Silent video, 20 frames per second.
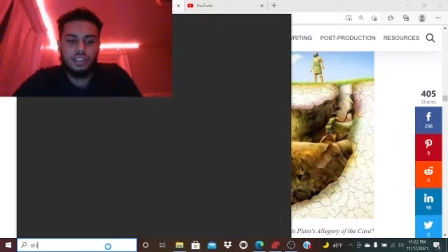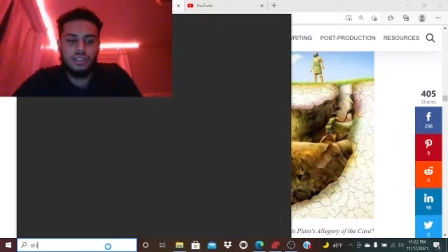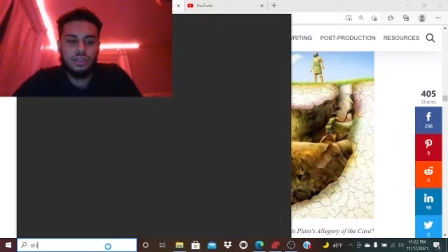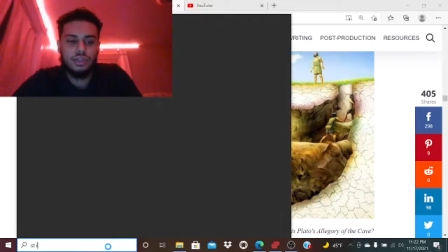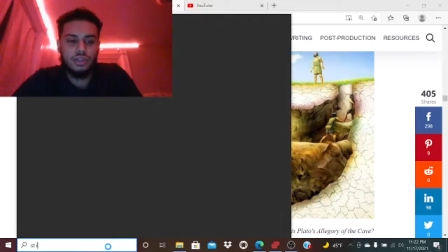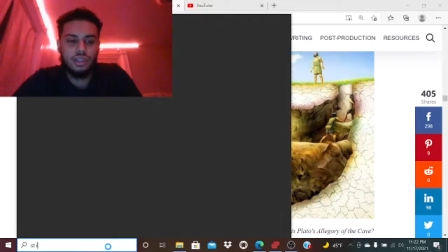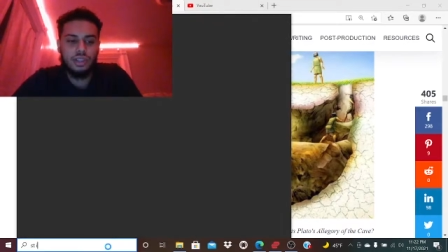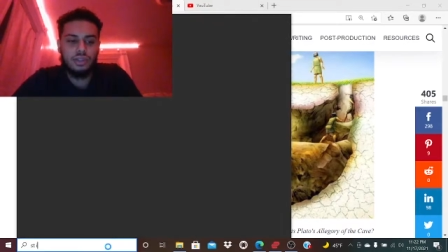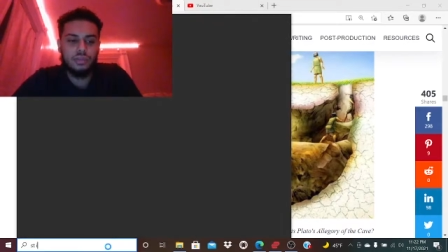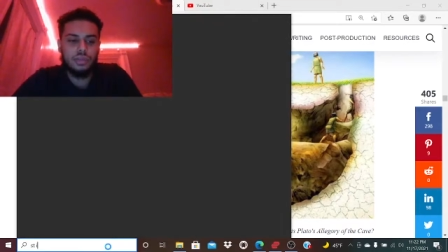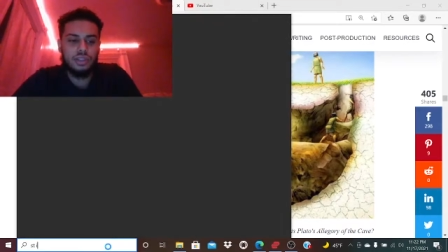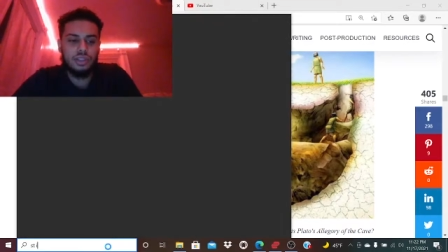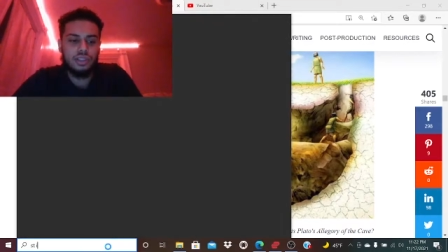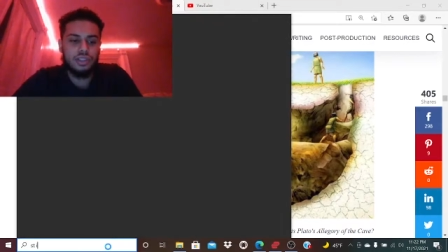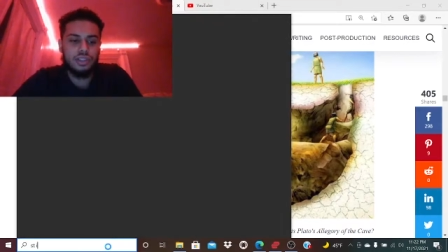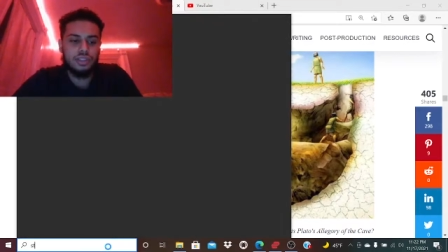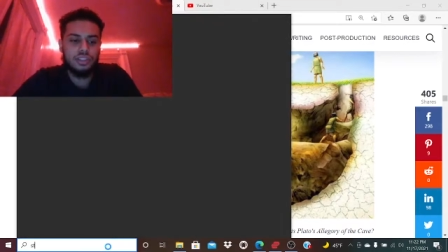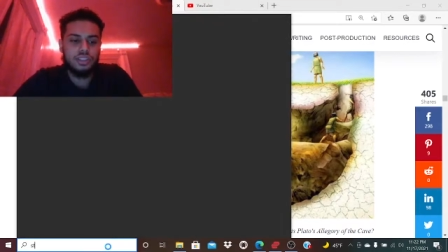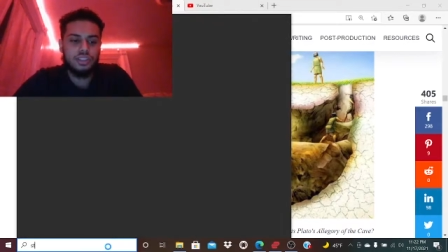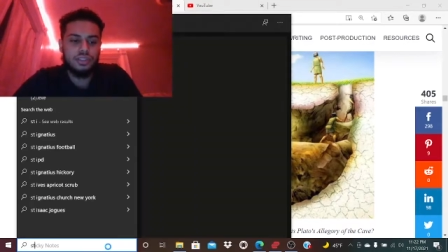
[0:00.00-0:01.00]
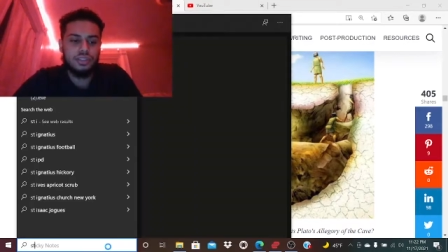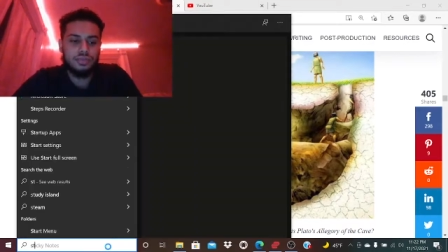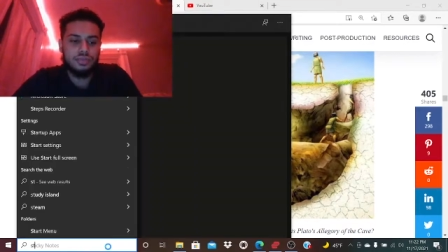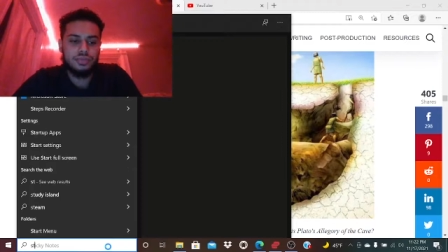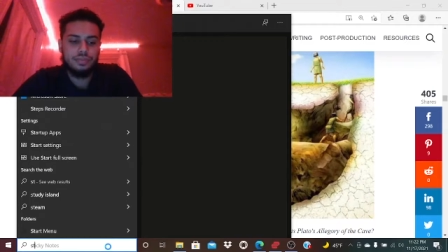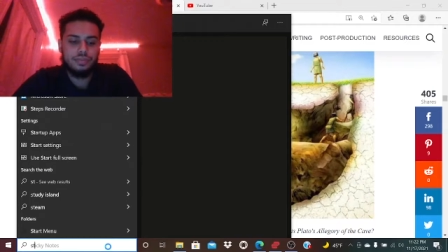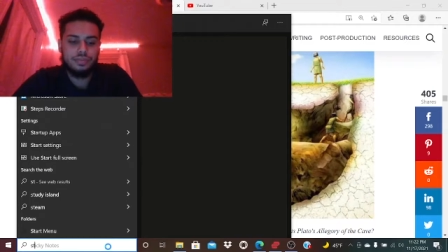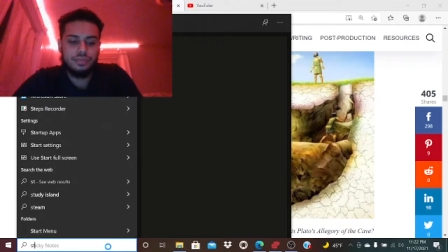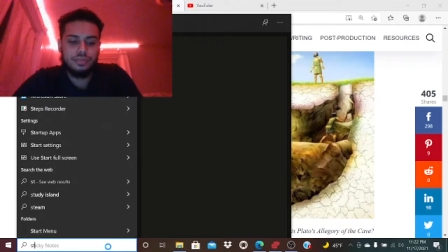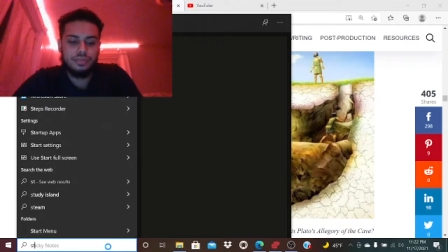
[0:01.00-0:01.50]
note out because
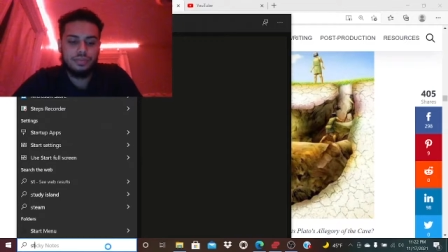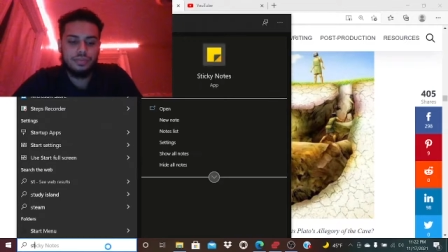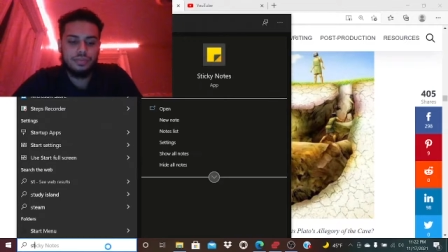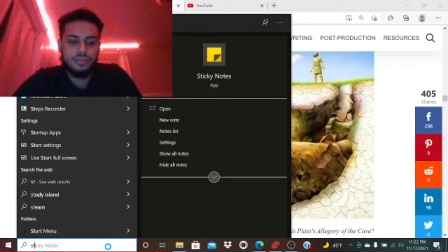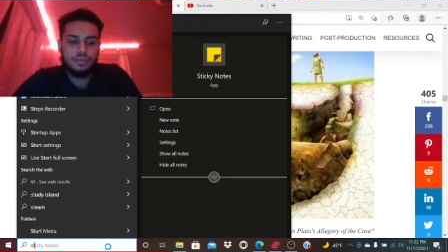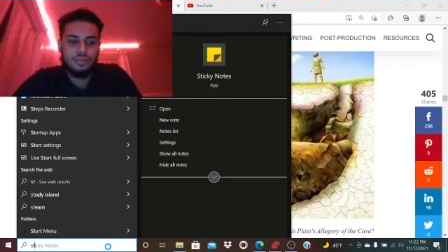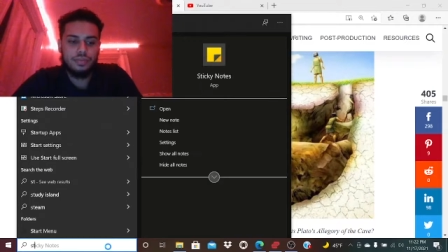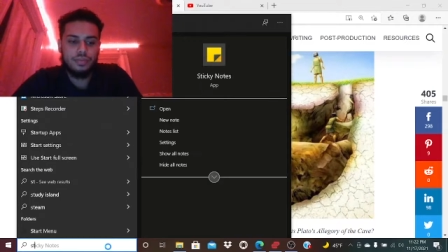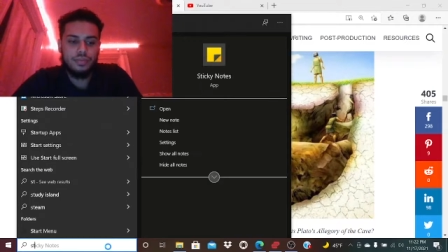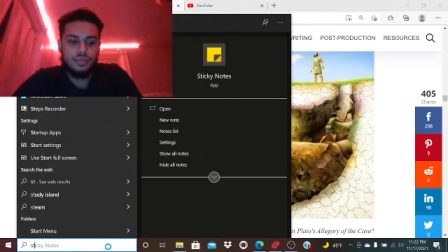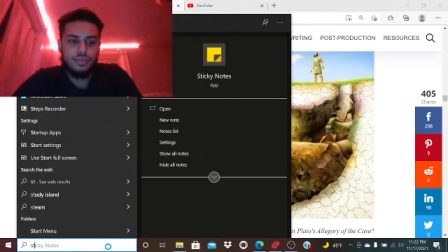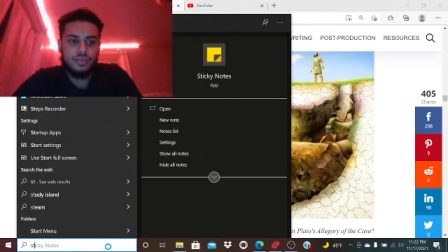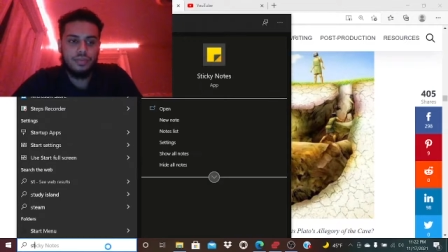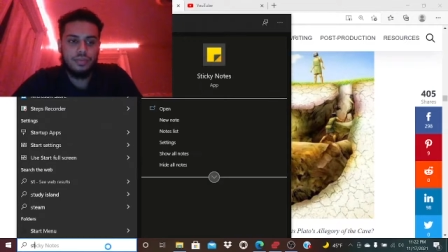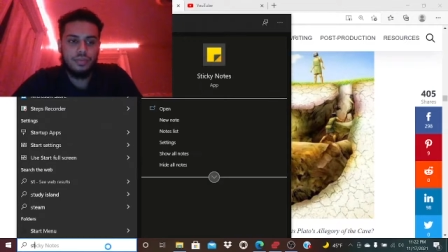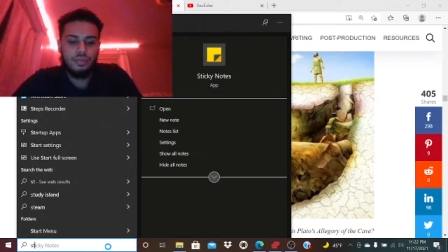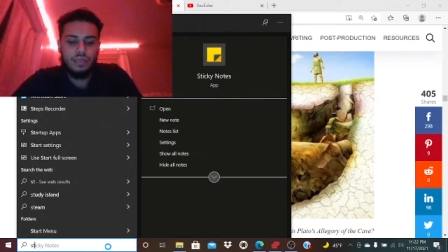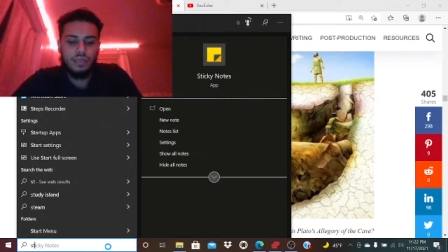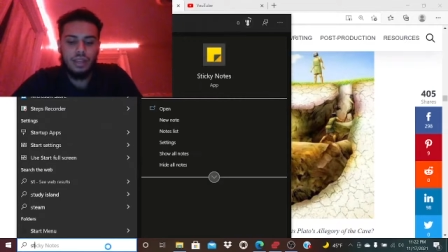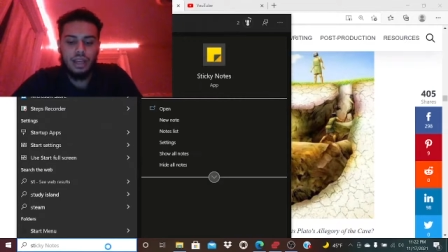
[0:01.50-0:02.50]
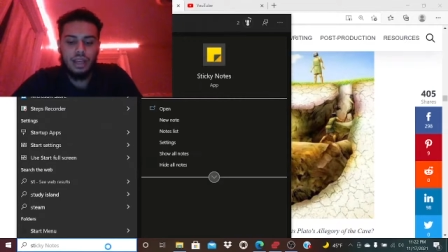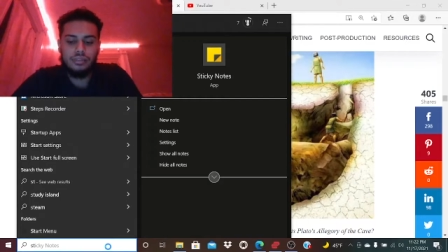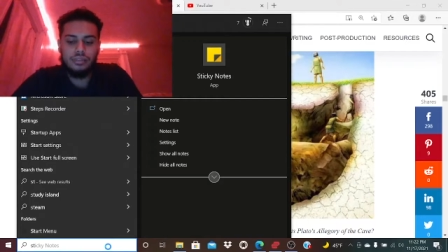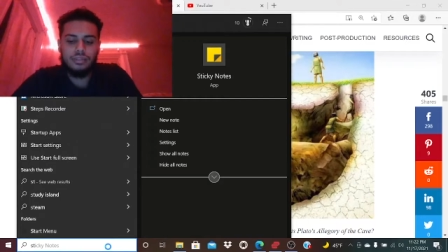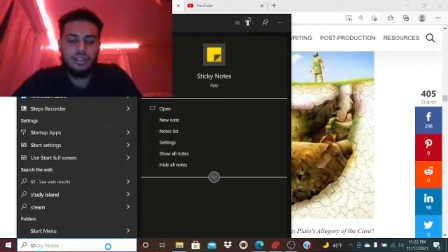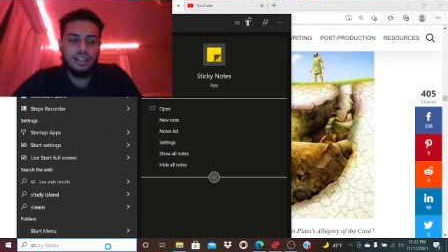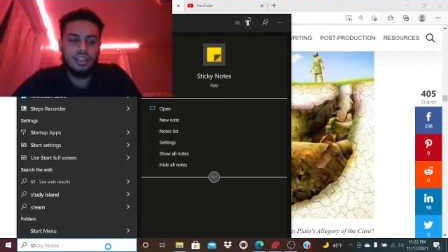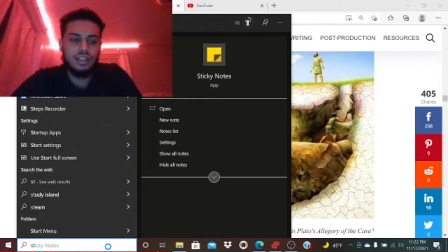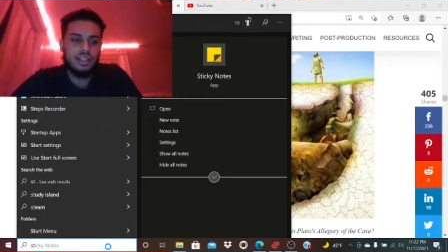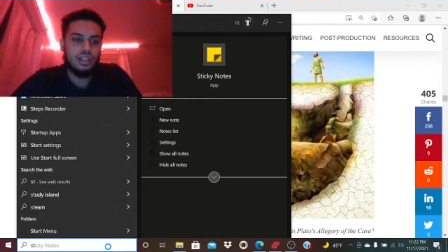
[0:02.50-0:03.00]
I
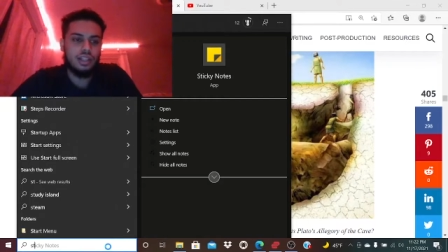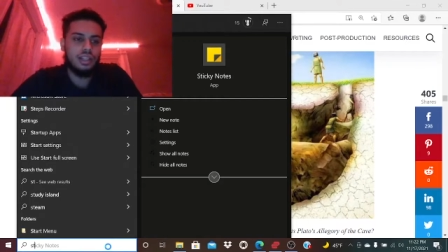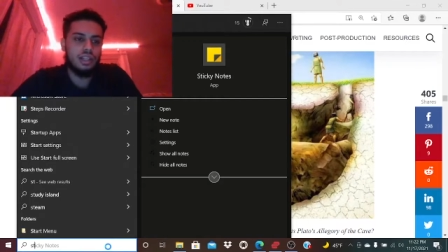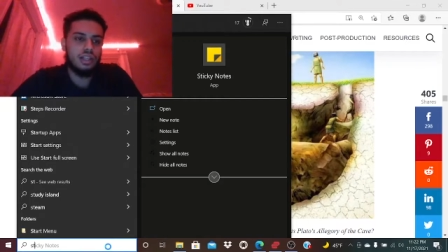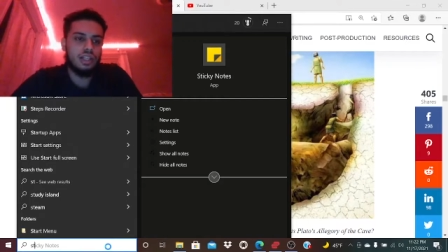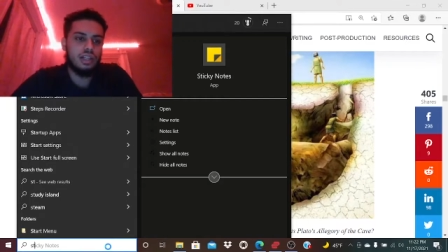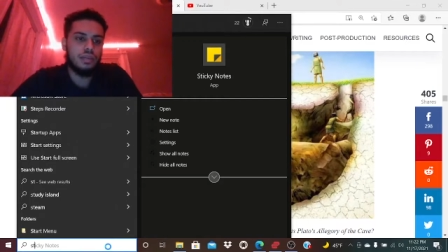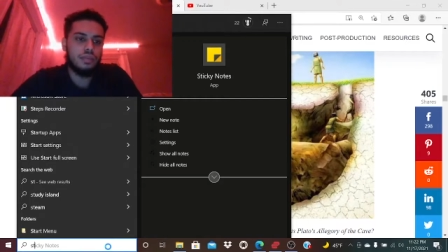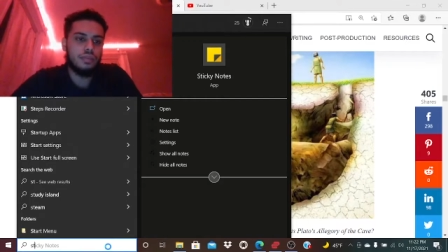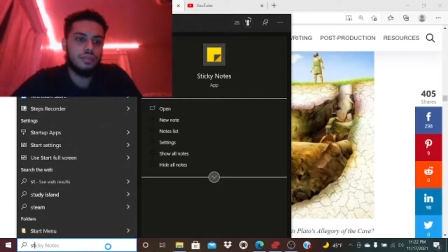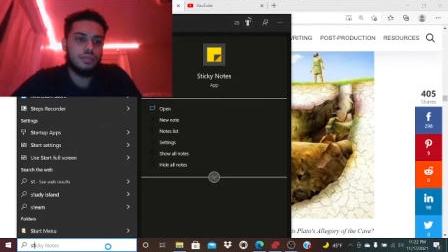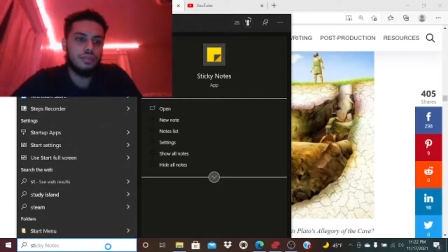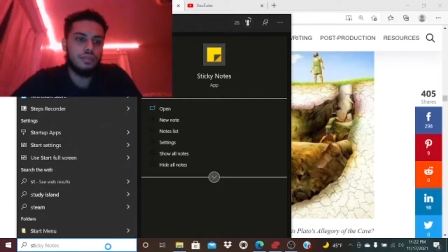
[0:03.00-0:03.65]
feel like um